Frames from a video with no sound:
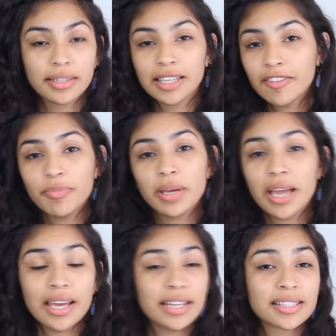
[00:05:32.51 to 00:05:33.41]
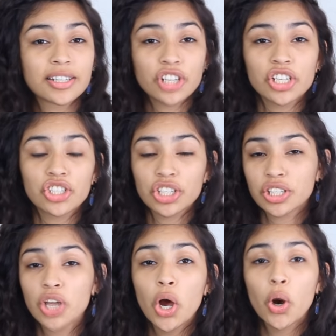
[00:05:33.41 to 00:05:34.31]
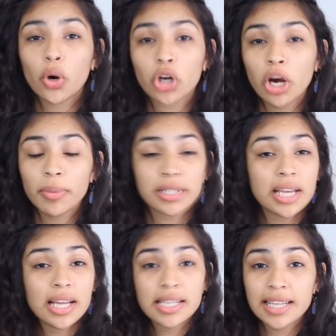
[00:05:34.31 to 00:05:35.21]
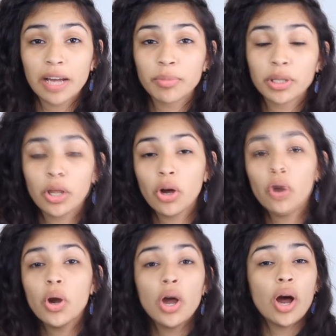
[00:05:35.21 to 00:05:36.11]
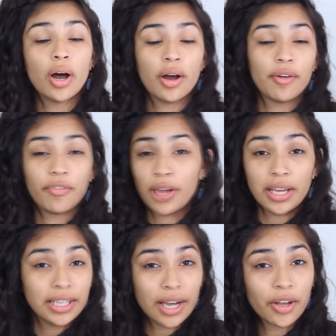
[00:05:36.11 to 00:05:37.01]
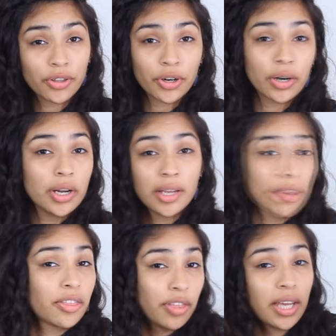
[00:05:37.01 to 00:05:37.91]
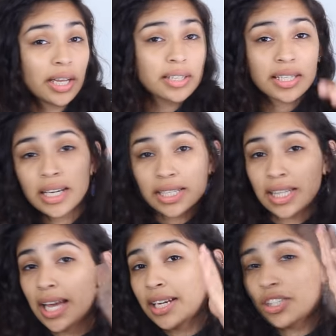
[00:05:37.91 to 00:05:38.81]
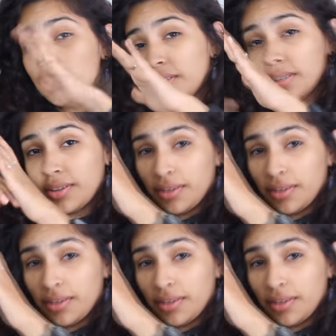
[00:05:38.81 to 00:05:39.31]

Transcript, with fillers: leave me any suggestions or comments down below of any other things slash